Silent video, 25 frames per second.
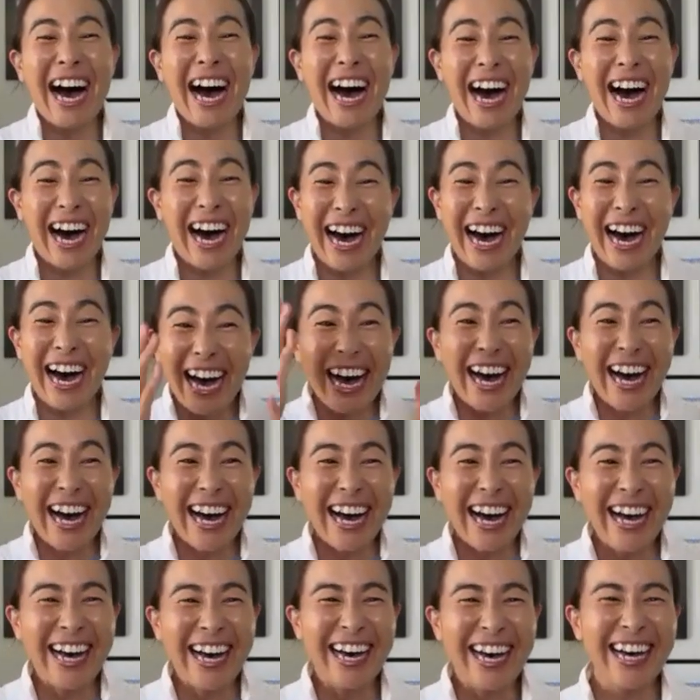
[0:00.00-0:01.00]
what were you
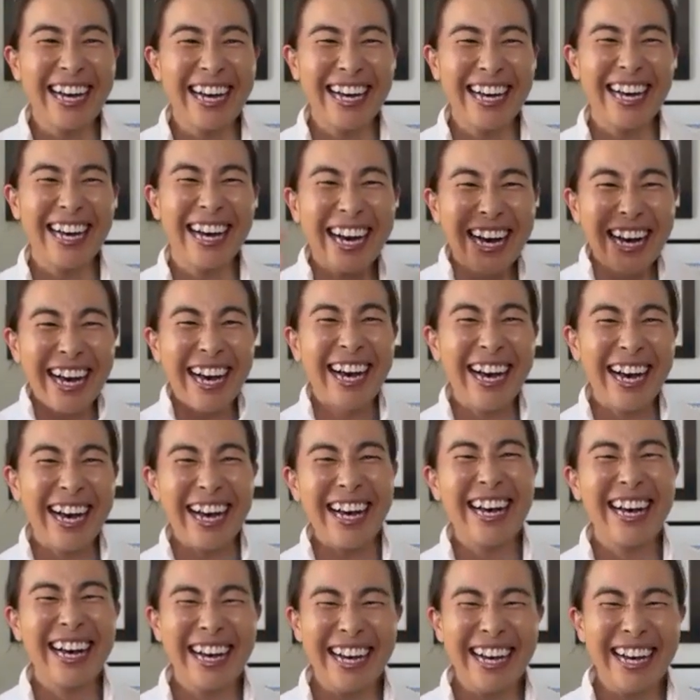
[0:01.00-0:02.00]
thinking?
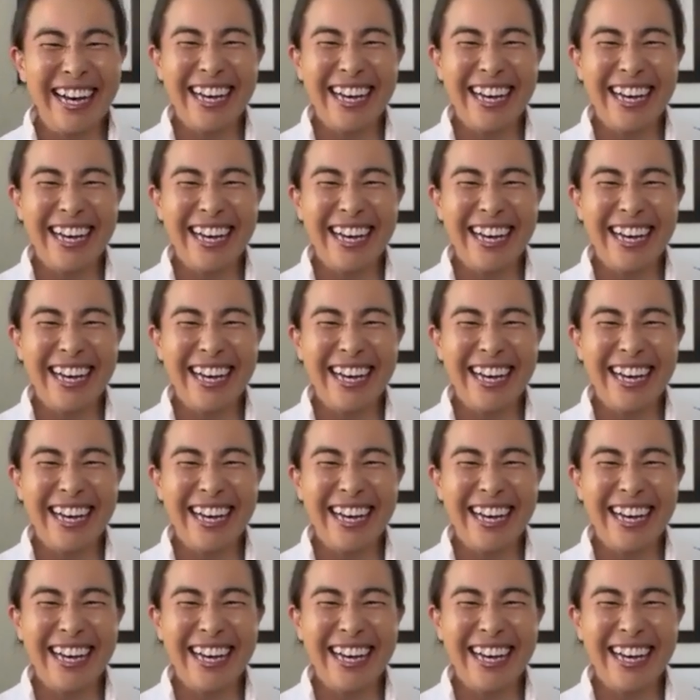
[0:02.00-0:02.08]
Um,